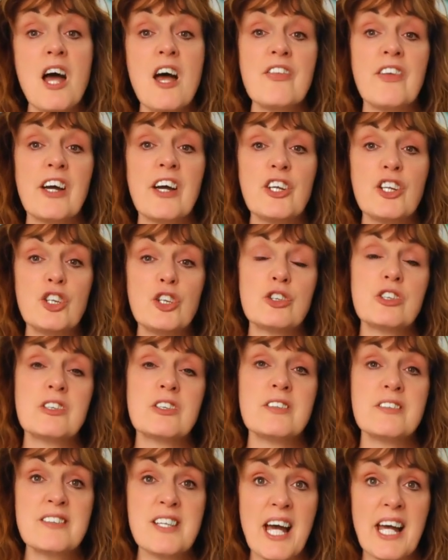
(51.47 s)
that you
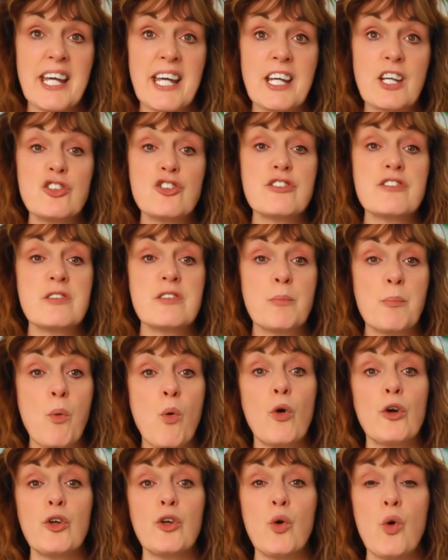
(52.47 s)
can take to
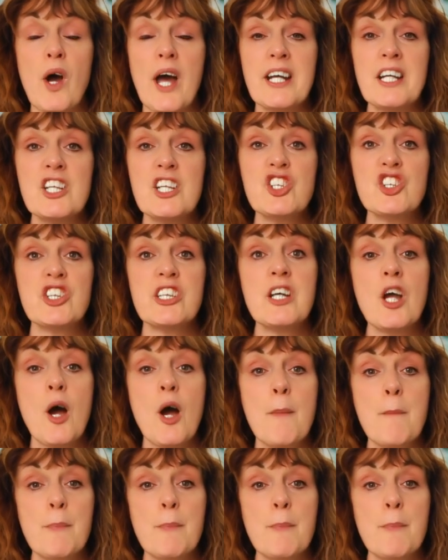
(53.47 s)
support your energy,